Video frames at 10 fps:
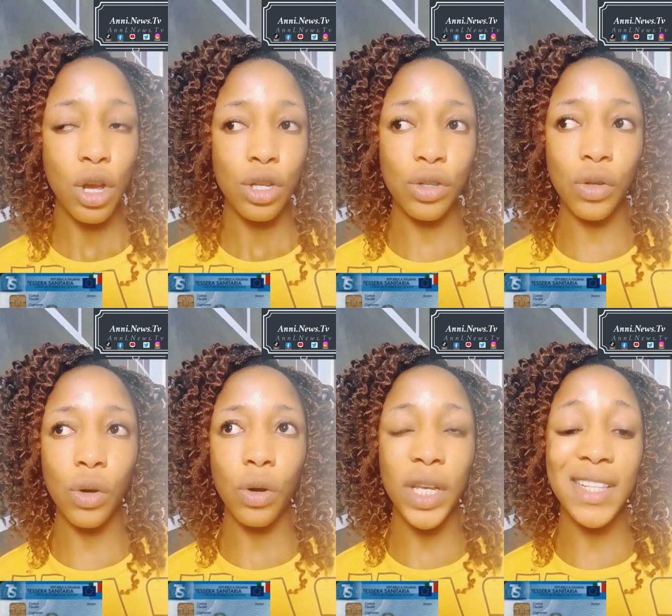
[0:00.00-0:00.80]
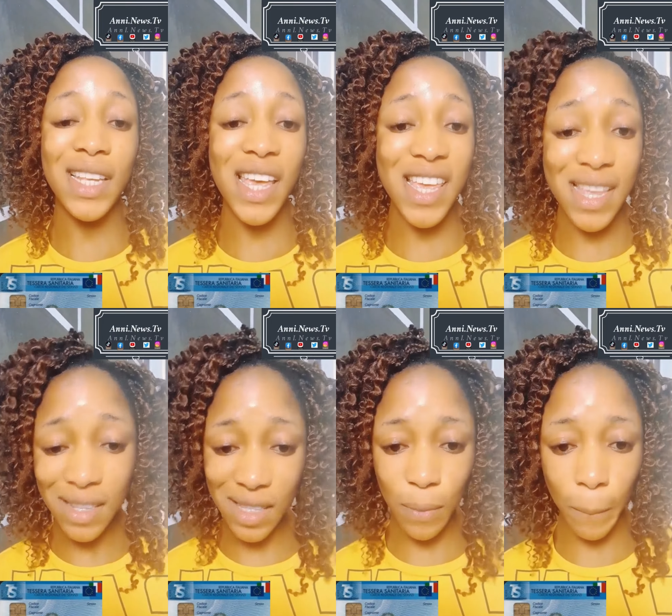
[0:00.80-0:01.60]
So it's an
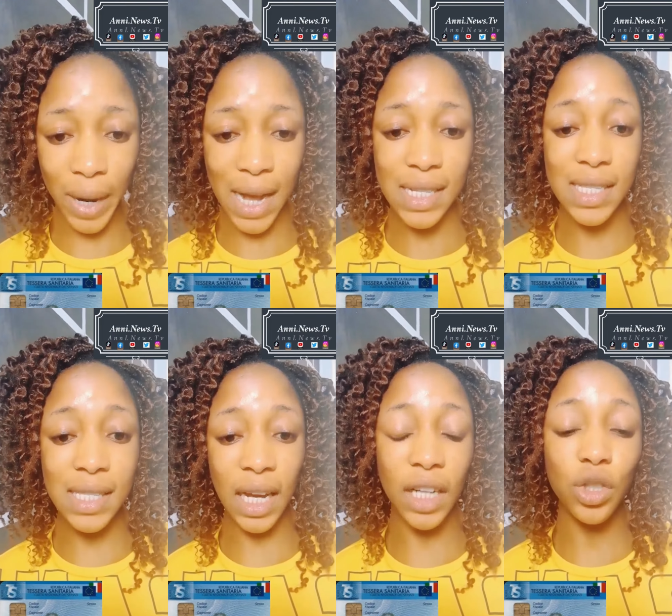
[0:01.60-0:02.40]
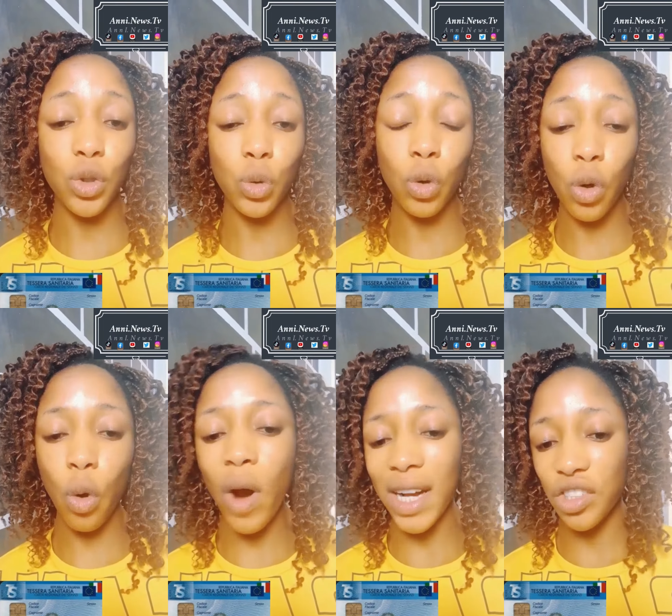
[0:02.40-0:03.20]
easy pass than you
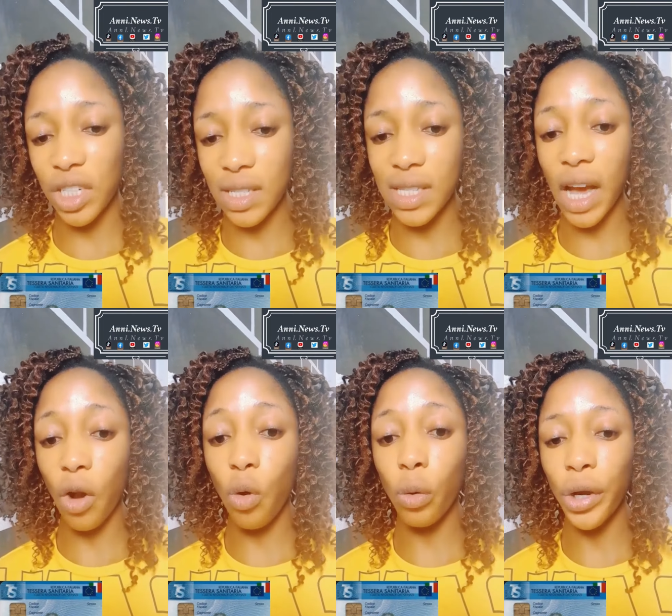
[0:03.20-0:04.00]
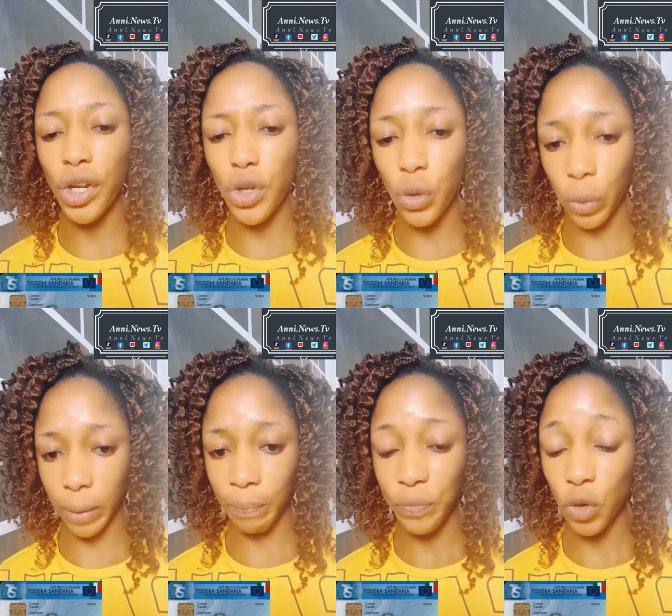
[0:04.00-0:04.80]
go agency and go renew
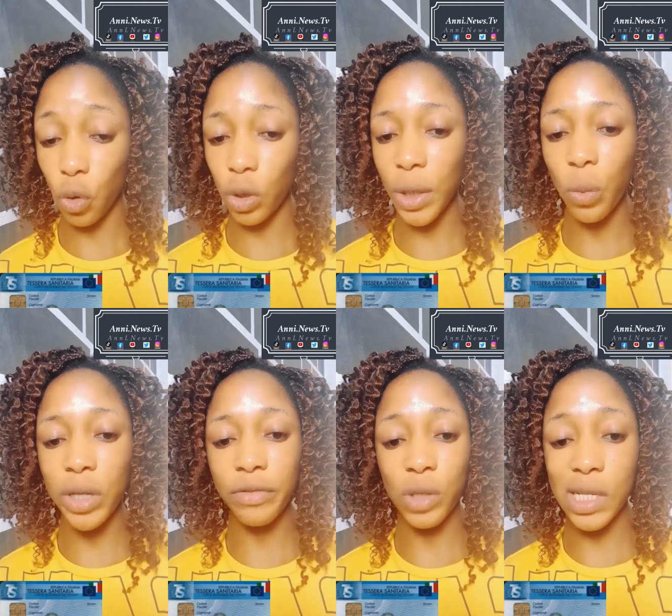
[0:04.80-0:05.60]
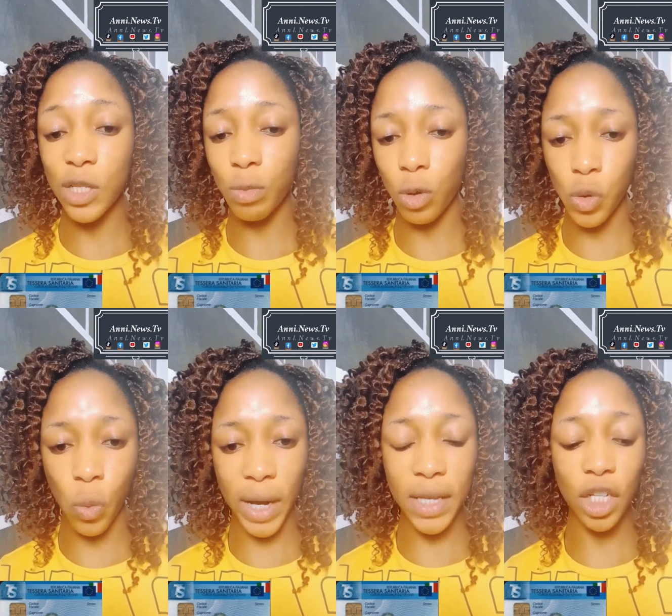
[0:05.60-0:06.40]
them. You're gonna wait for 6 months,
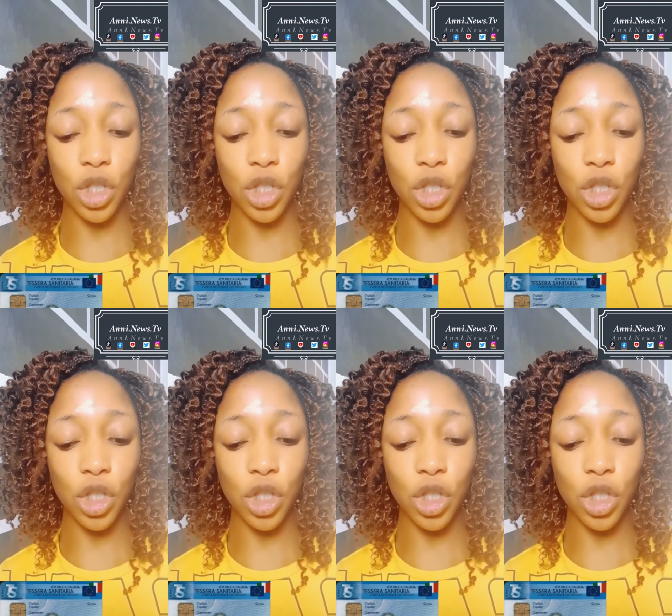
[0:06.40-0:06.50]
1 year.